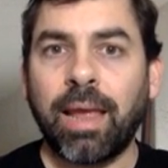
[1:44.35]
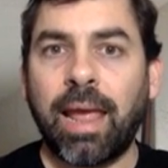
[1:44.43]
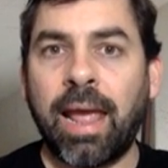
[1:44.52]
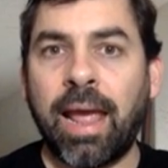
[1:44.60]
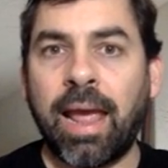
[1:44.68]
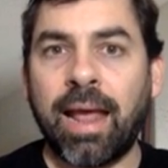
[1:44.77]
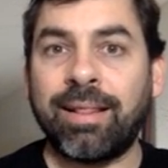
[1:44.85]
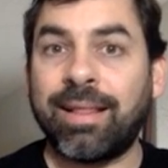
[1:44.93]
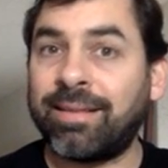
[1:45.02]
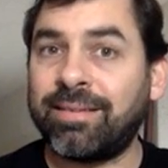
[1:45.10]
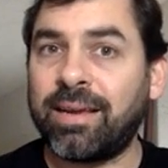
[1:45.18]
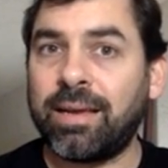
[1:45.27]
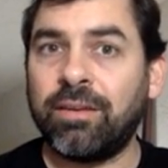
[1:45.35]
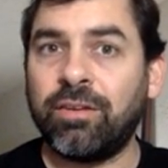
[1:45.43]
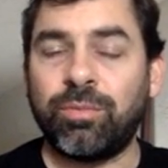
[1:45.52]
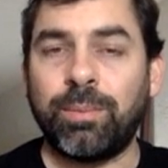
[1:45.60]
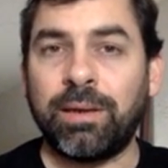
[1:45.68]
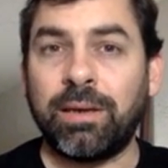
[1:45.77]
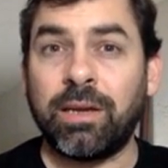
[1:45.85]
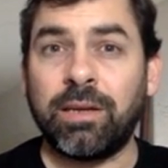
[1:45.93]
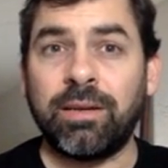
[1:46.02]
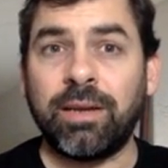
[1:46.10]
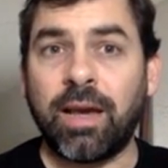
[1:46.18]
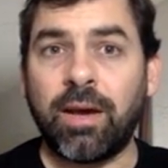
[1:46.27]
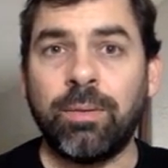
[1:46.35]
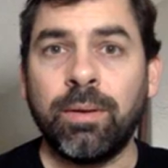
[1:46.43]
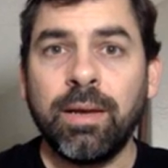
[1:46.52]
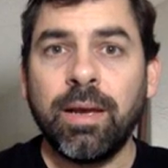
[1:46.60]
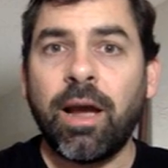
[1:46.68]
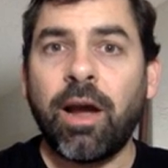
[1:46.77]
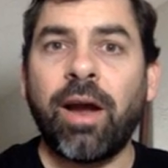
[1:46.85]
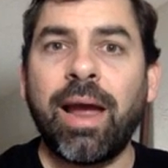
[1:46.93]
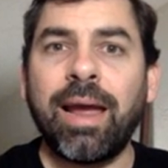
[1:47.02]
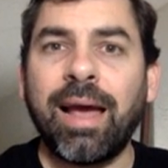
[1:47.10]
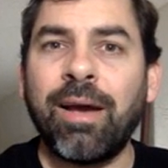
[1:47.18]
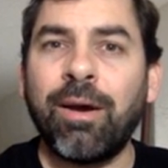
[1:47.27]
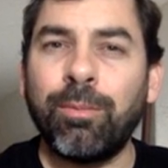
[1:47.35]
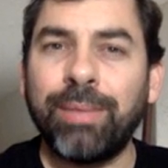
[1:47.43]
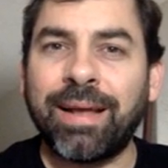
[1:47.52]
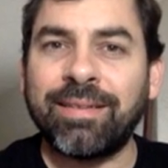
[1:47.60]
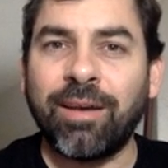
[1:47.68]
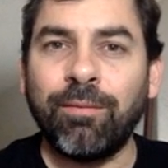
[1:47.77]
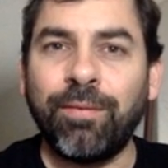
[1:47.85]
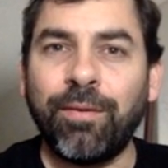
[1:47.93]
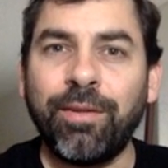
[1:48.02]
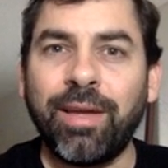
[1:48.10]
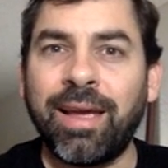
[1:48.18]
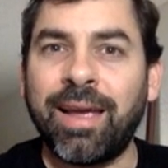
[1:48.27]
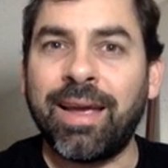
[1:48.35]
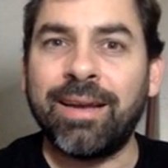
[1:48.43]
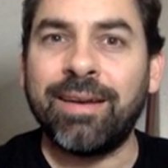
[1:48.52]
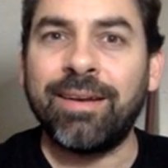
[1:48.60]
And that's it. You should be good to go. All right. I hope that's helpful, and I'll